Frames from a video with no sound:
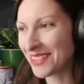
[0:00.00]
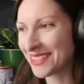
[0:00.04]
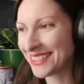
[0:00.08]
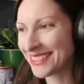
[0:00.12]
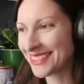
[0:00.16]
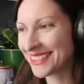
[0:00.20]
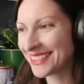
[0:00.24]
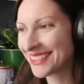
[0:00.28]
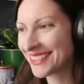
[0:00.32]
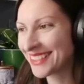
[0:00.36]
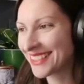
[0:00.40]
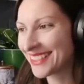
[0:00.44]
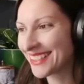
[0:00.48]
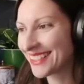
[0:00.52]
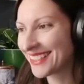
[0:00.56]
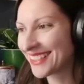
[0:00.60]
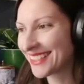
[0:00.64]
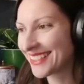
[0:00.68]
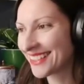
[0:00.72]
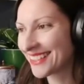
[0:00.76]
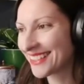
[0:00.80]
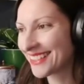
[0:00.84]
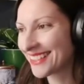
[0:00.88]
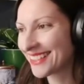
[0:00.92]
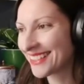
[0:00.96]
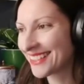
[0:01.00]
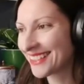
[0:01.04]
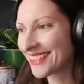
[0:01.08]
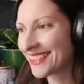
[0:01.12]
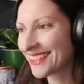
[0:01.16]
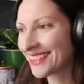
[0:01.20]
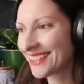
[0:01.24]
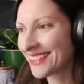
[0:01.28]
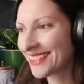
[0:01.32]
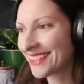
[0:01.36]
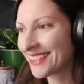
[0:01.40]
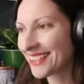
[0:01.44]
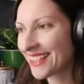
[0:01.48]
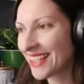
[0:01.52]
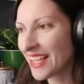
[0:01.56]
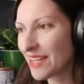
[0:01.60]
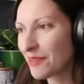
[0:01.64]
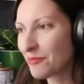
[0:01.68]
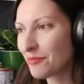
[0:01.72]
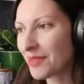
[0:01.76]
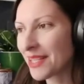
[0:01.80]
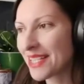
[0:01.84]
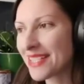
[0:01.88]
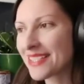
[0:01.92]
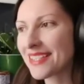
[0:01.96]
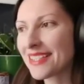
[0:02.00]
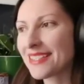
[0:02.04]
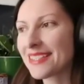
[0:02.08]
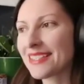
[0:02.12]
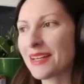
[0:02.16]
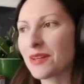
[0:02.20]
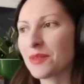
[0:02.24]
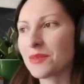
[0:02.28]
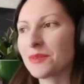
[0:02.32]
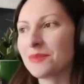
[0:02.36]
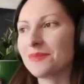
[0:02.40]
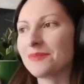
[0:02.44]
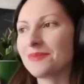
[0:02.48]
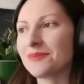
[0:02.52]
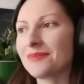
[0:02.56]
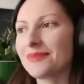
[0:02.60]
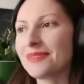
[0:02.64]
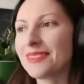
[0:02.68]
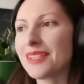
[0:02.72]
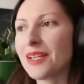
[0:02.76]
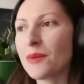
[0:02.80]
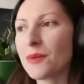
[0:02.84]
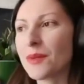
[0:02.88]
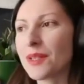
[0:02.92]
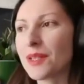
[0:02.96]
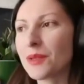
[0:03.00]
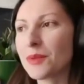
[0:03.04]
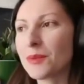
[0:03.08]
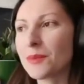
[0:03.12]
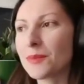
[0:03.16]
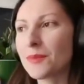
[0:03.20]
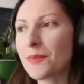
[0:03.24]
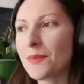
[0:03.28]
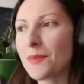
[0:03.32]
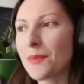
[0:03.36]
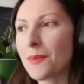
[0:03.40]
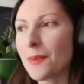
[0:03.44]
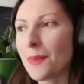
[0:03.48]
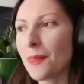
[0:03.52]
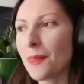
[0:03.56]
pond, and place it down. There we go.